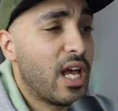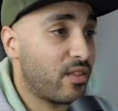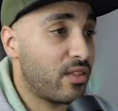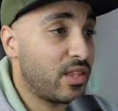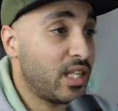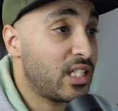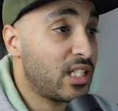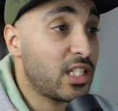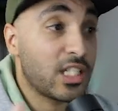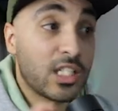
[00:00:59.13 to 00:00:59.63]

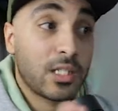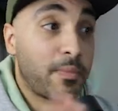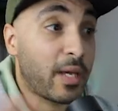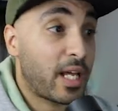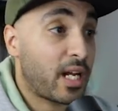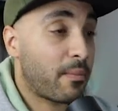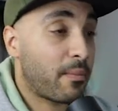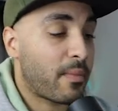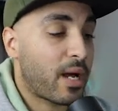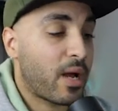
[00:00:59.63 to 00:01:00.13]
This has
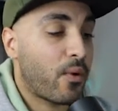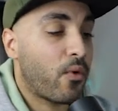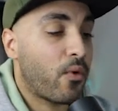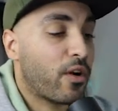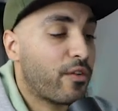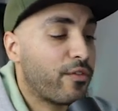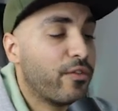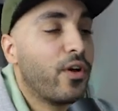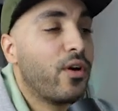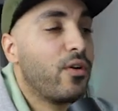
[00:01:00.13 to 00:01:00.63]
sped up my
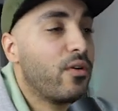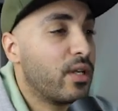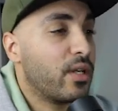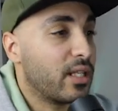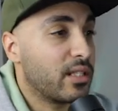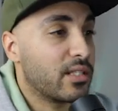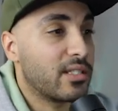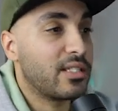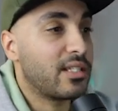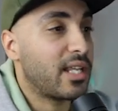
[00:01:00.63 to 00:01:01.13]
workflow
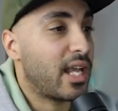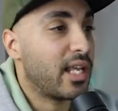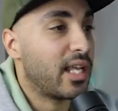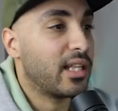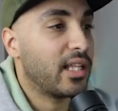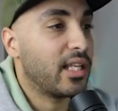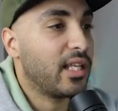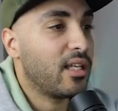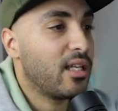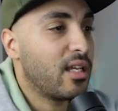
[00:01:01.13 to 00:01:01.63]

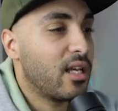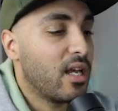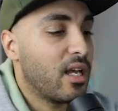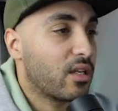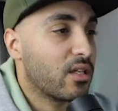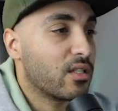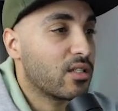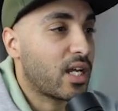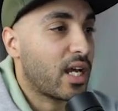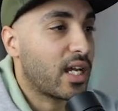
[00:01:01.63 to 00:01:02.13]
insanely
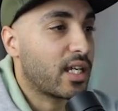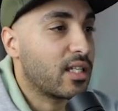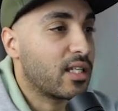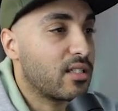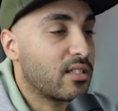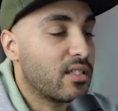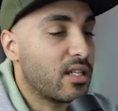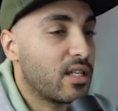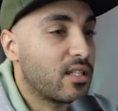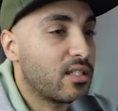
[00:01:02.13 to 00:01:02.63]
because I
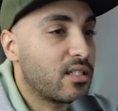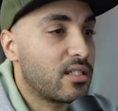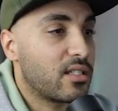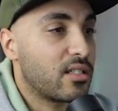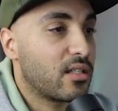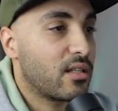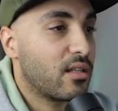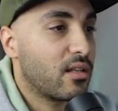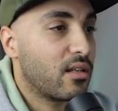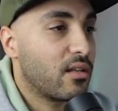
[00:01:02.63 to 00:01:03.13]
can
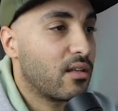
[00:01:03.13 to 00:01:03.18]
just